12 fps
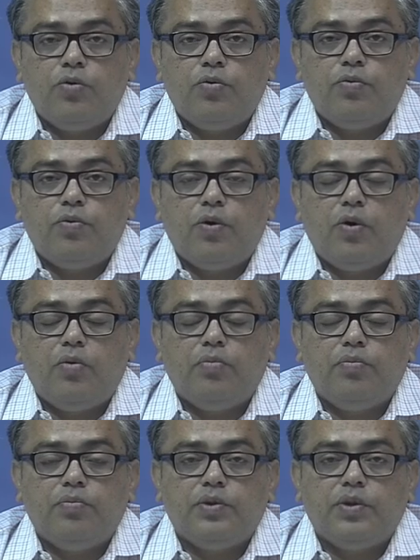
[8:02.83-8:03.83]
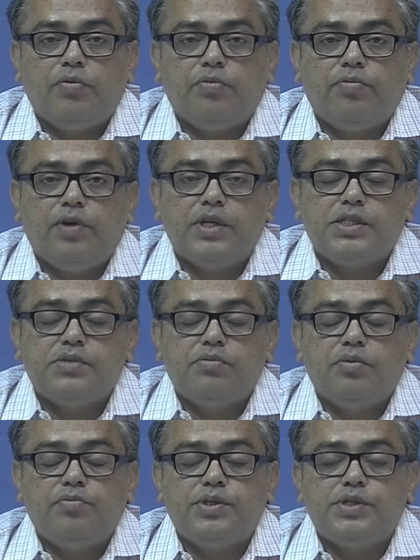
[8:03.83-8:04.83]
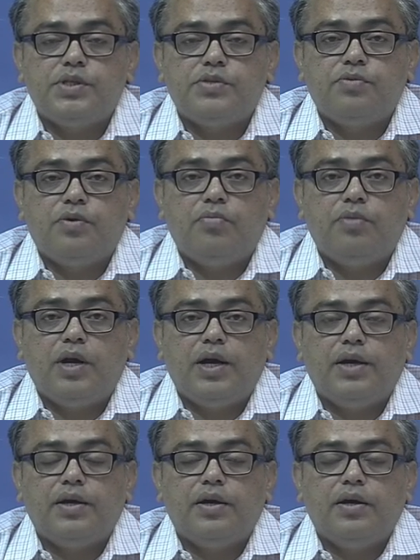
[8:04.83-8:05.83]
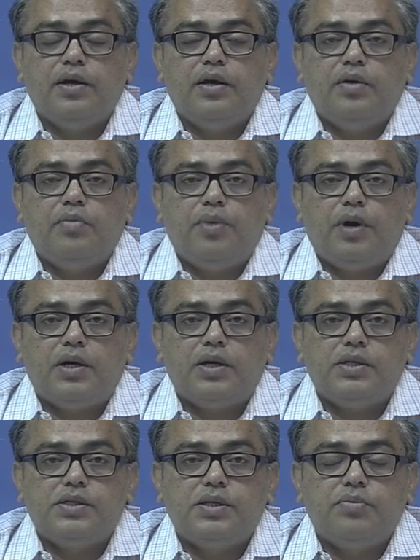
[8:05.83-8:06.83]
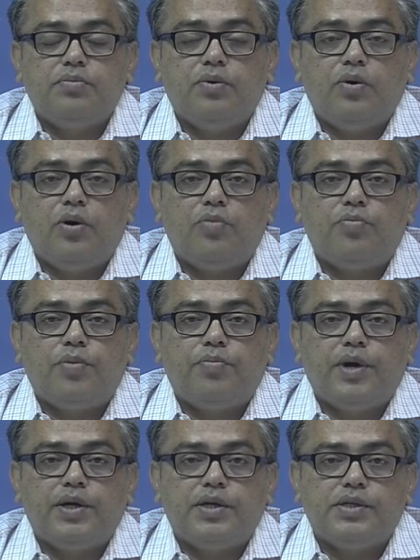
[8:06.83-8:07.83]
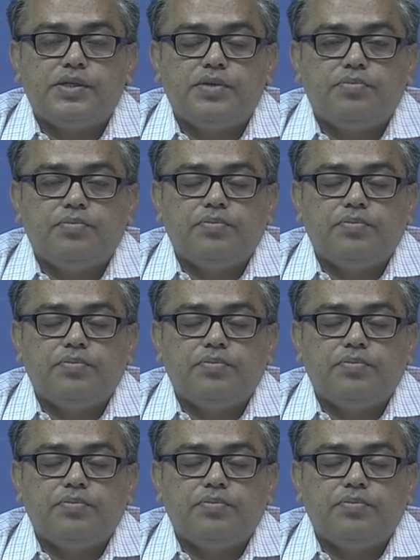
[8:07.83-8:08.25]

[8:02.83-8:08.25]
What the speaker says: from the flexible business form like partnership or proprietorship.